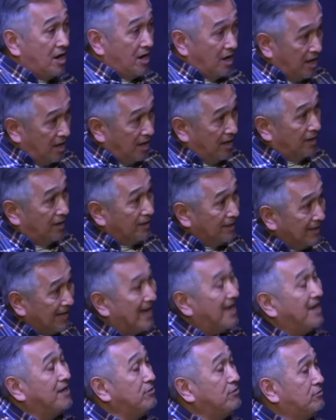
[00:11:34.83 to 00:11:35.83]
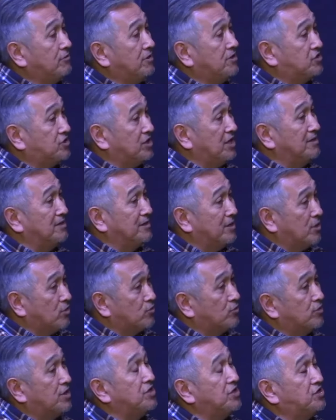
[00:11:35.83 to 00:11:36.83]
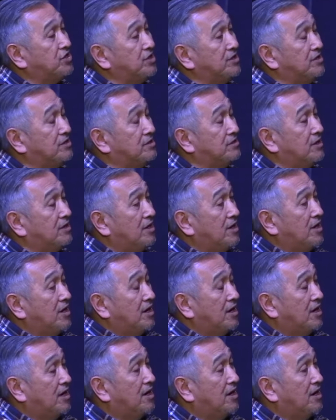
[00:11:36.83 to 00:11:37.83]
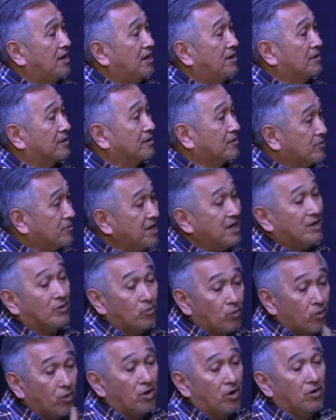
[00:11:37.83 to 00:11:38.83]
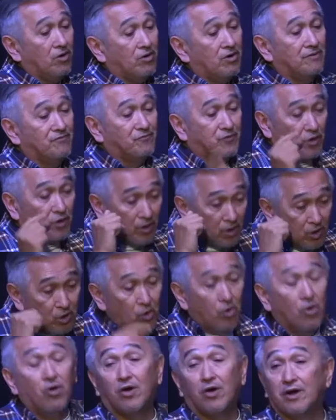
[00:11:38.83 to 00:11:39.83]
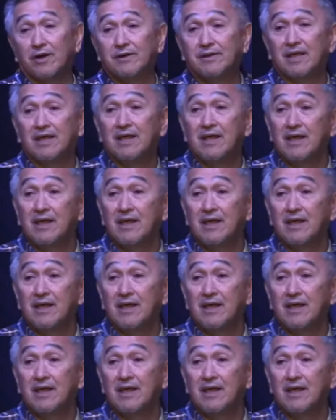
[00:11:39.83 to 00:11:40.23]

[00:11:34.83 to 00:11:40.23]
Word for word: uh, language in the original uh, Greek word for Lord,